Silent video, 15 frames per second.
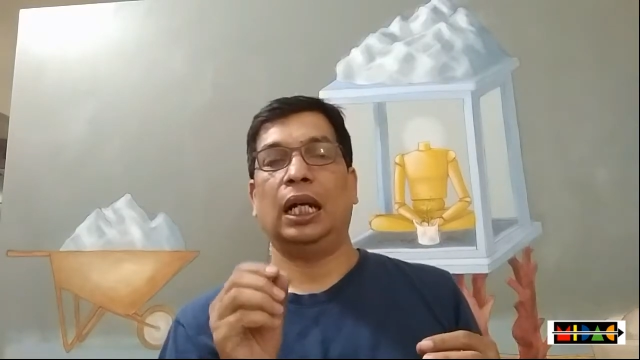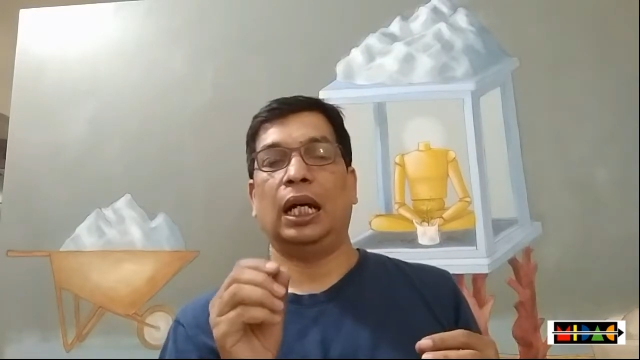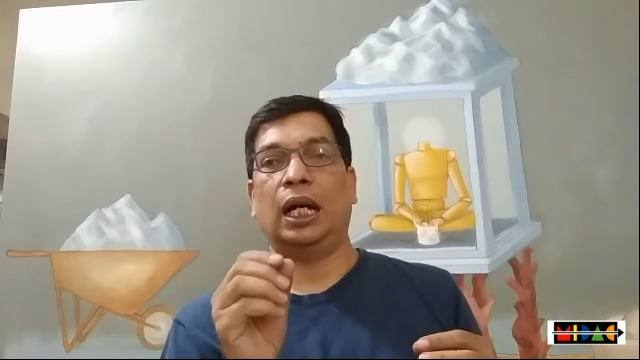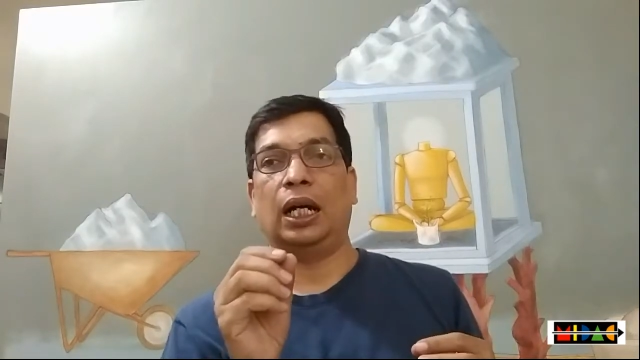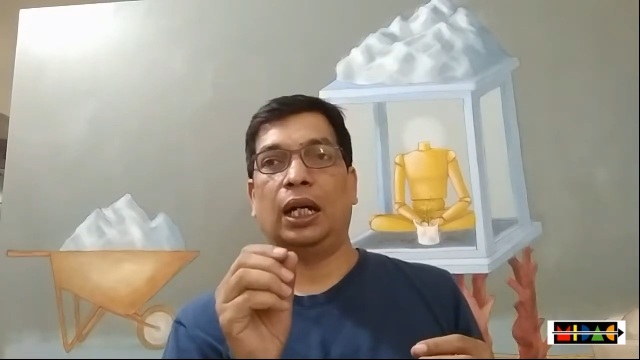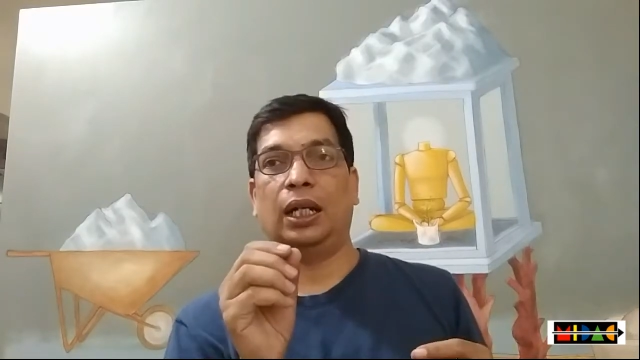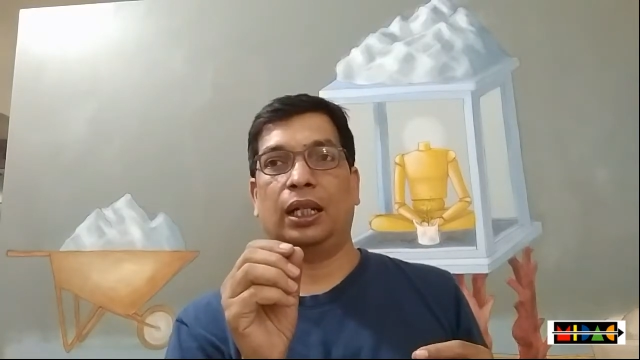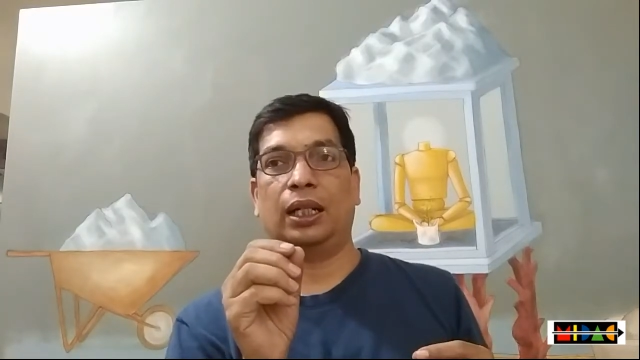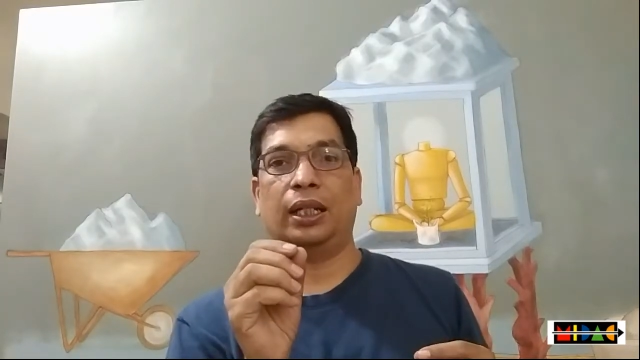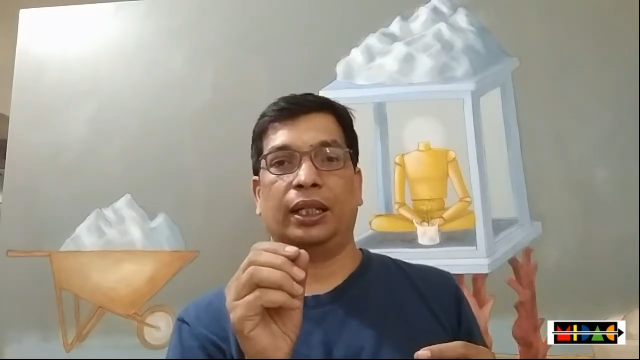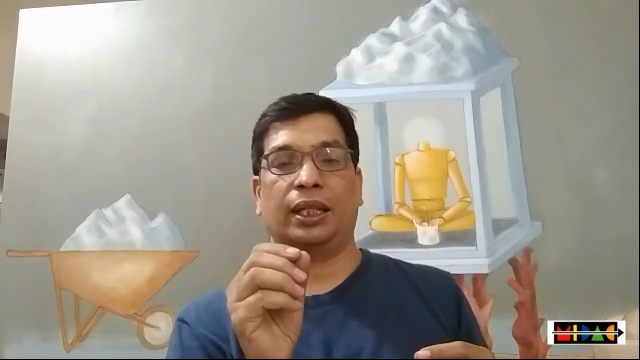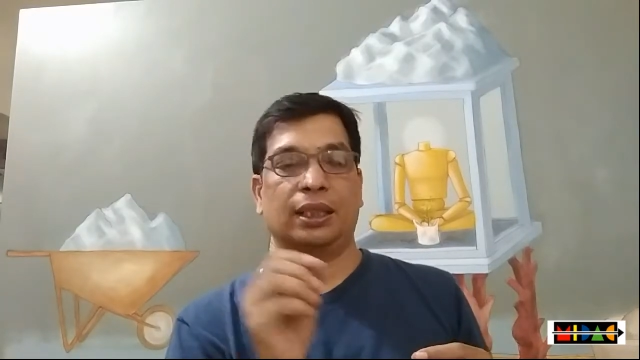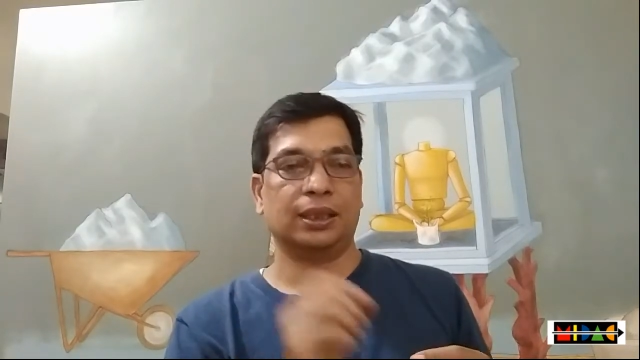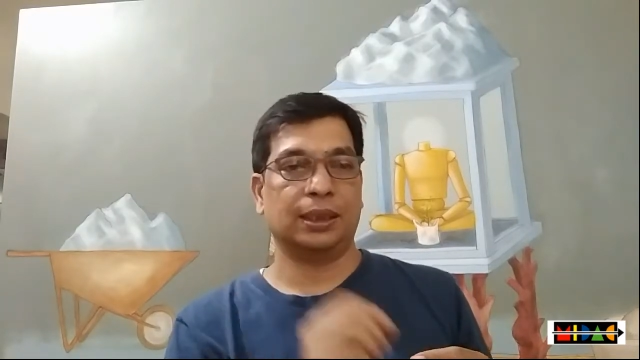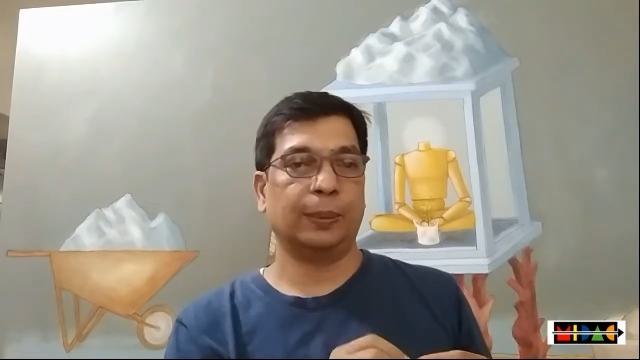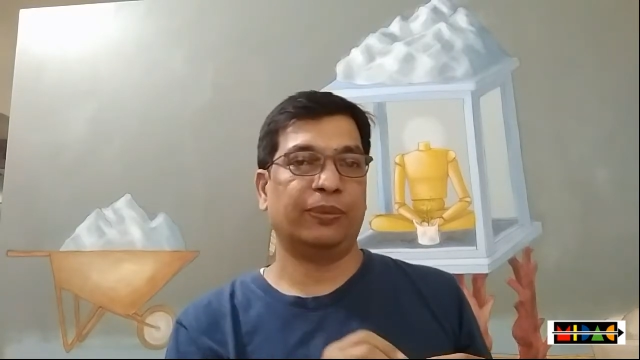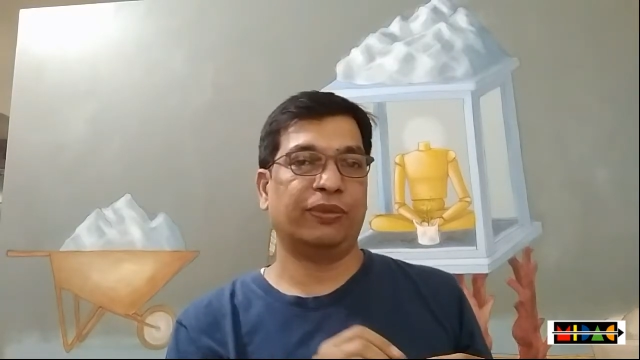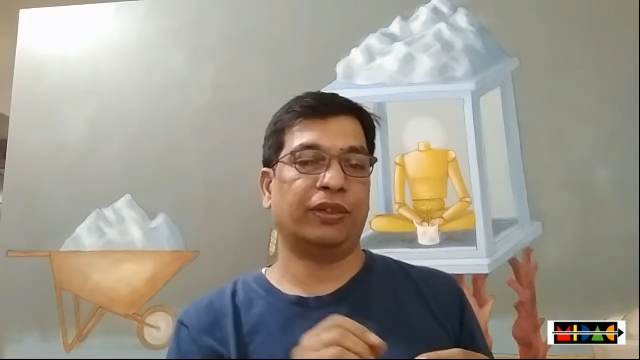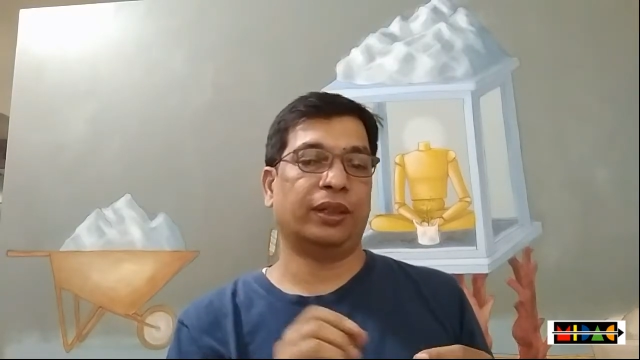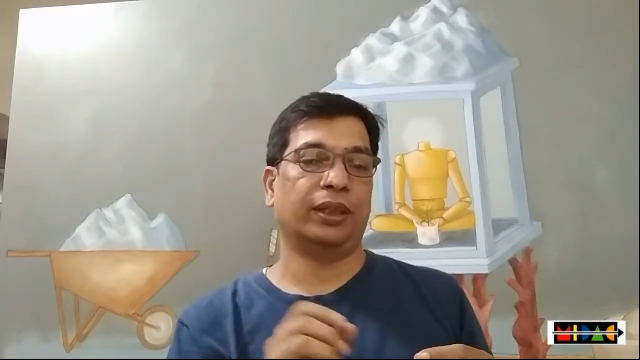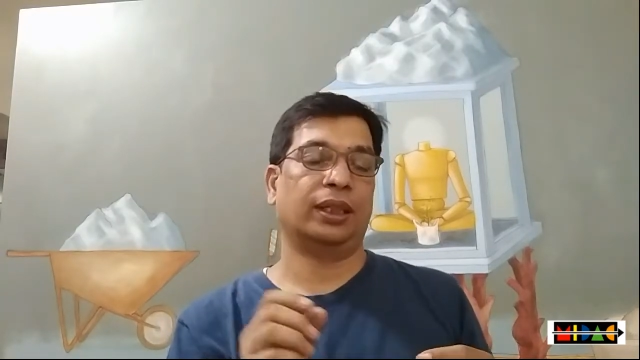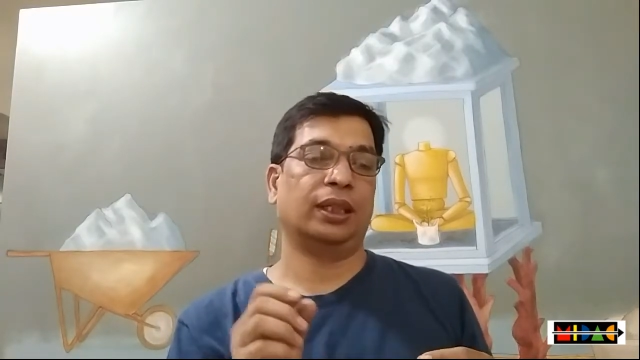are like a zip
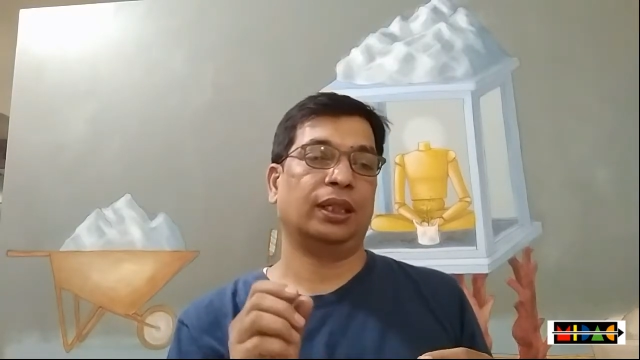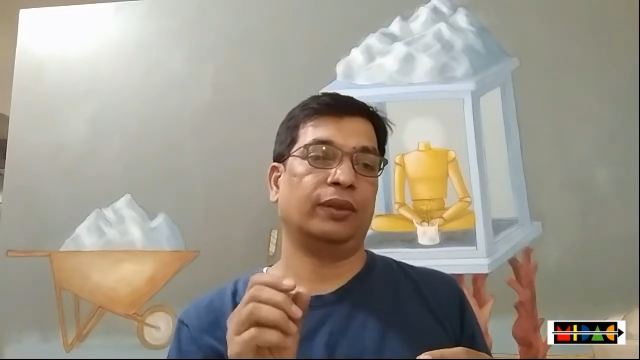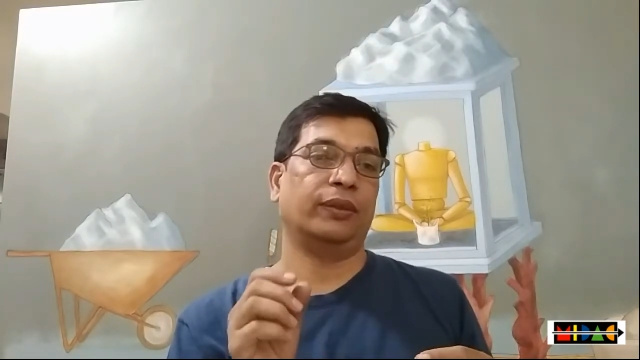file